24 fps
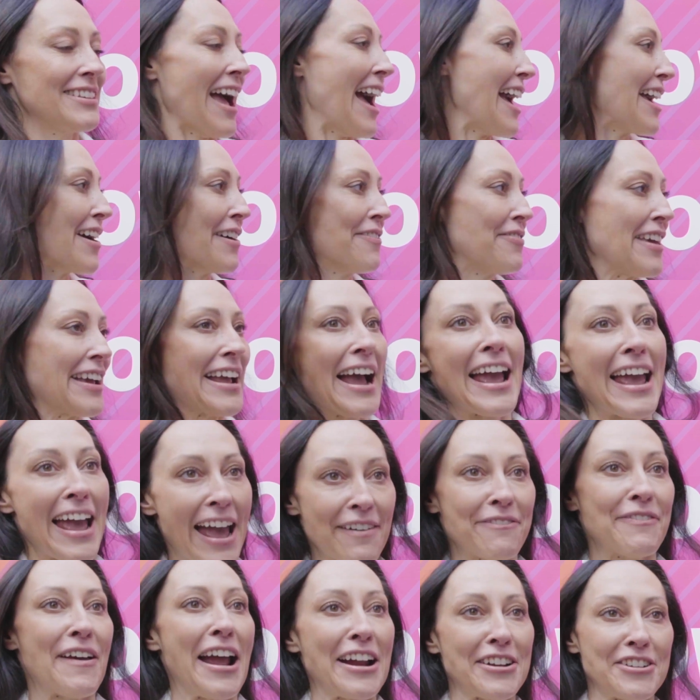I think I have
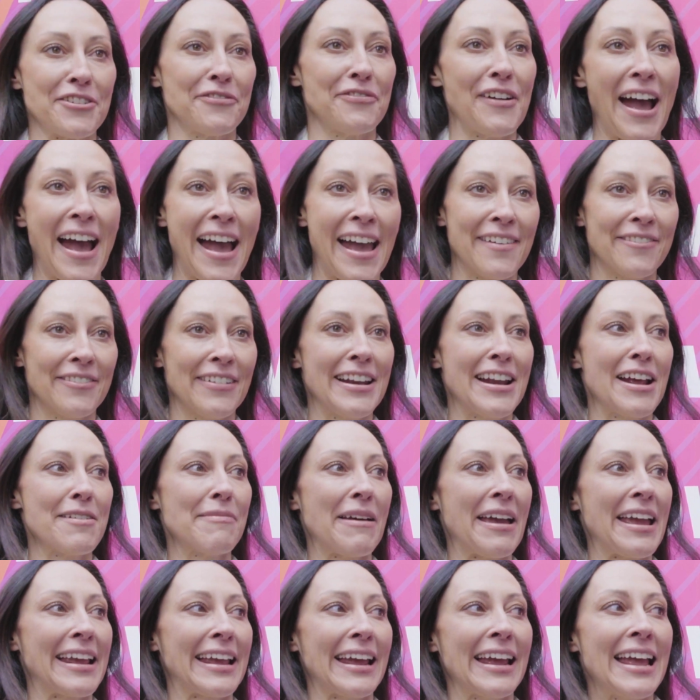factor five. And I'm
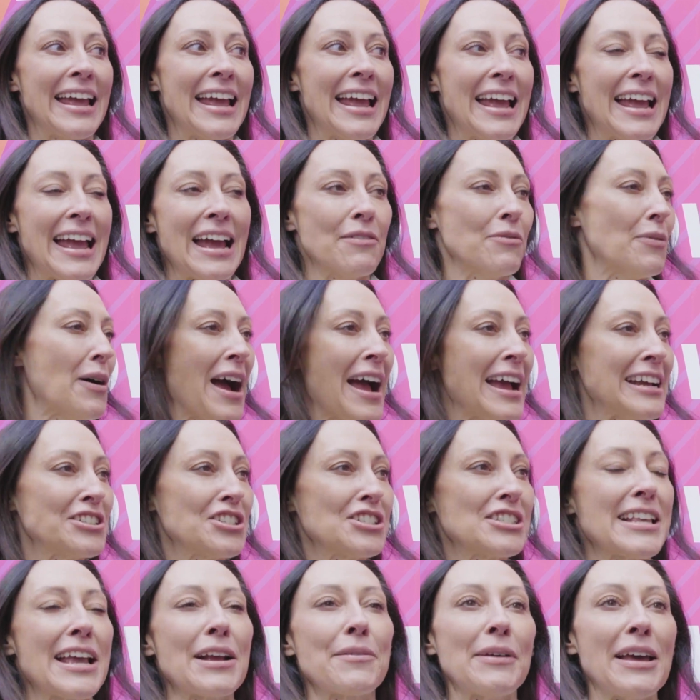like, why? She's
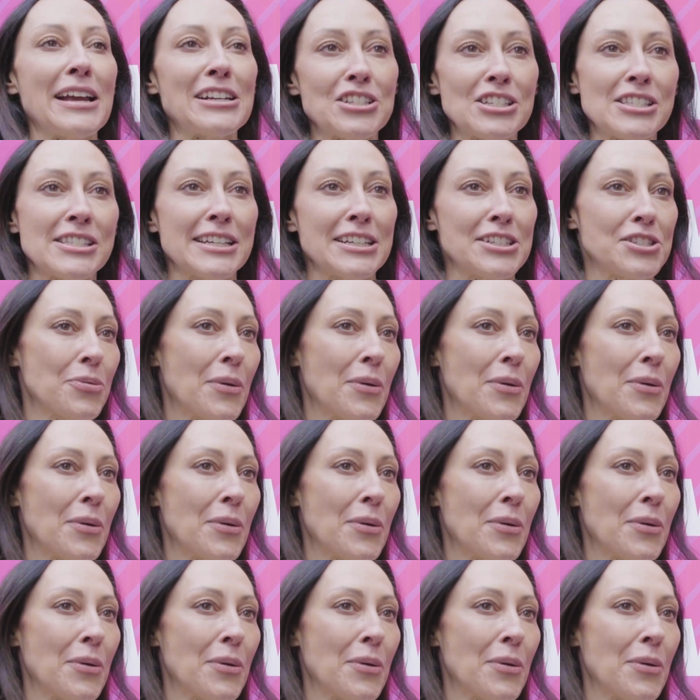like, well, I just did